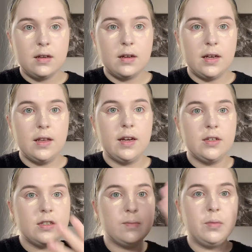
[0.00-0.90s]
And then I
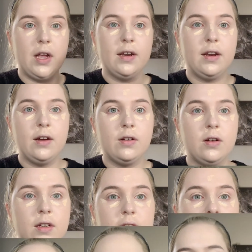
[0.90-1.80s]
just blend it out all
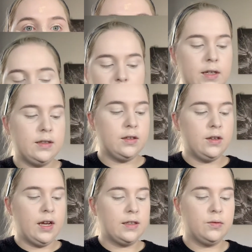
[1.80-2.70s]
like that. All right, so
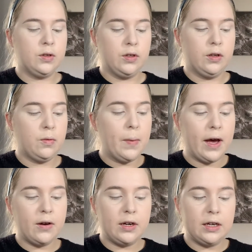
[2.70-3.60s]
next we're going in with
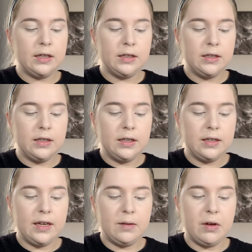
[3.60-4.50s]
powder.
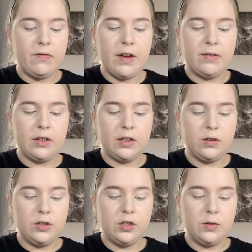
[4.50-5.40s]
Again, my favorite
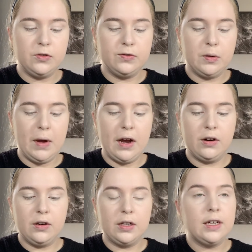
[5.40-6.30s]
go-to for
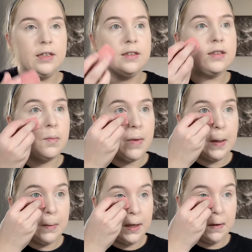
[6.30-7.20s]
powder is the
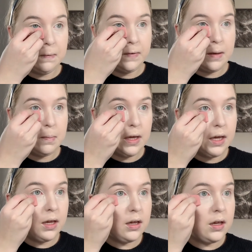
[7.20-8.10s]
Maybelline Fit
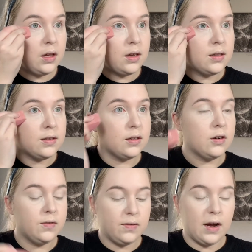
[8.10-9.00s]
Me in
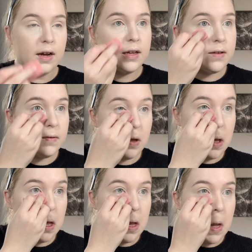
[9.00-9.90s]
05.
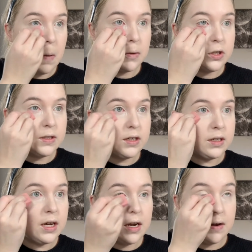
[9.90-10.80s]
We're just gonna
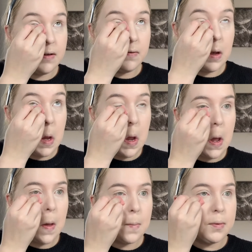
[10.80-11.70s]
kind of
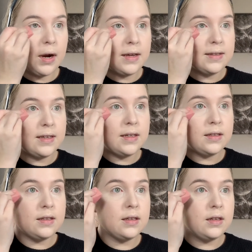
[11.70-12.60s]
press
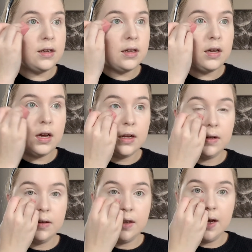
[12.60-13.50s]
it
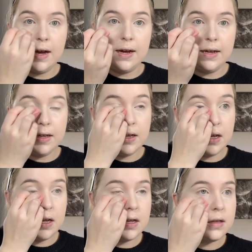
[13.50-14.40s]
under the eye.
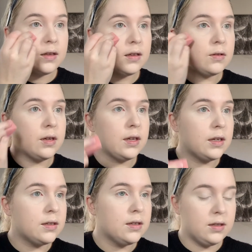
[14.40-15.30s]
That's what I like
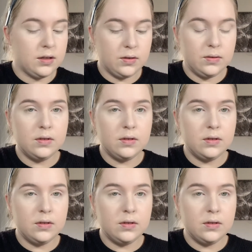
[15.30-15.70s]
to do.